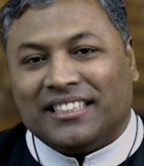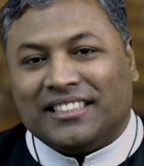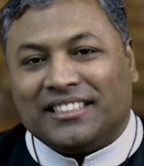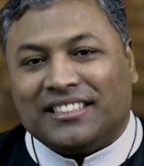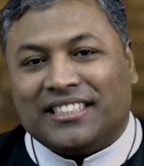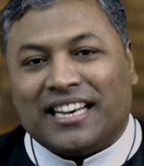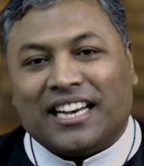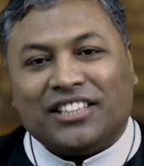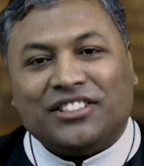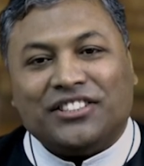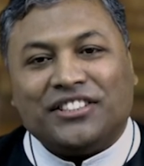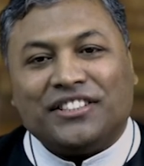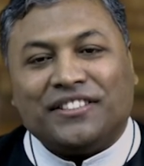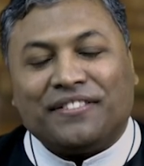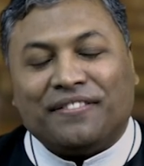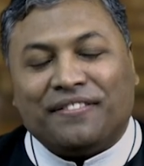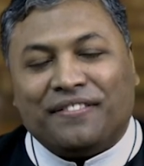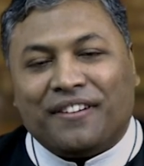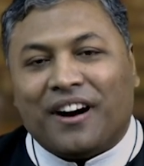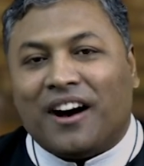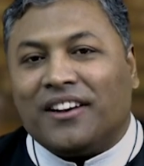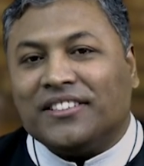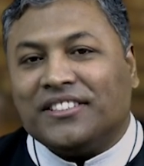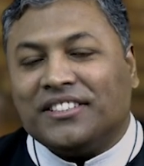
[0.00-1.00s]
such as
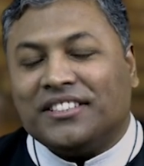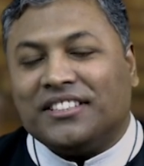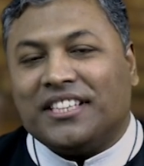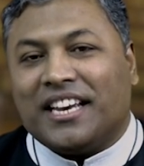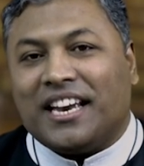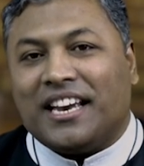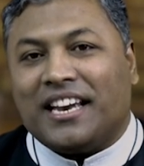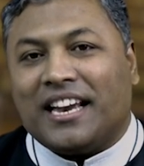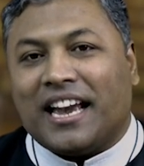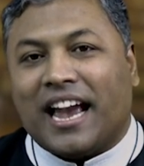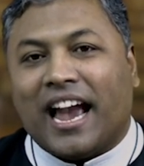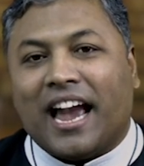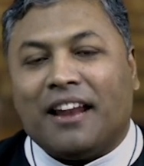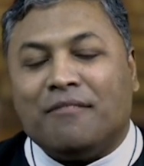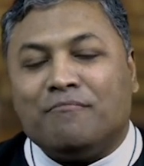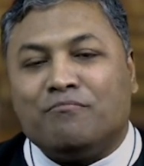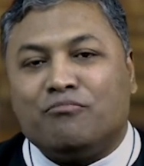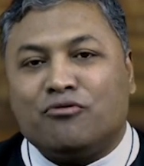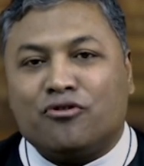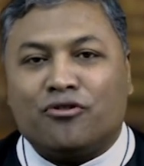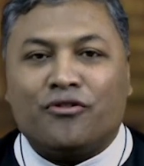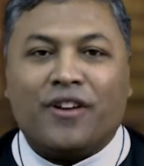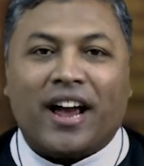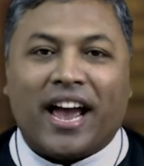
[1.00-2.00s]
fasting
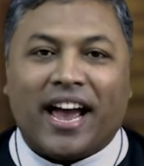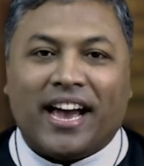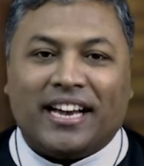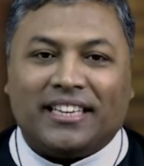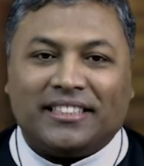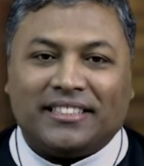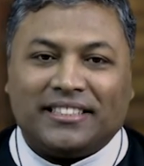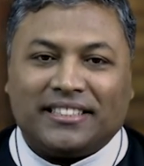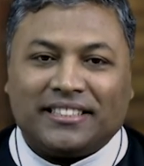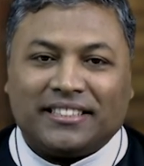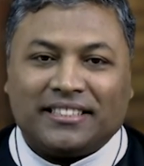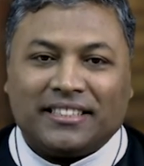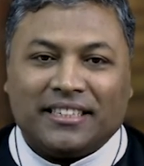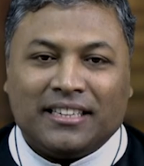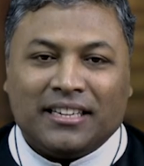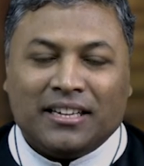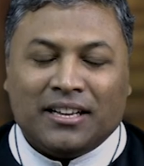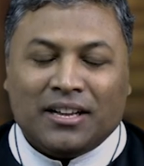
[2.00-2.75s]
and prayers.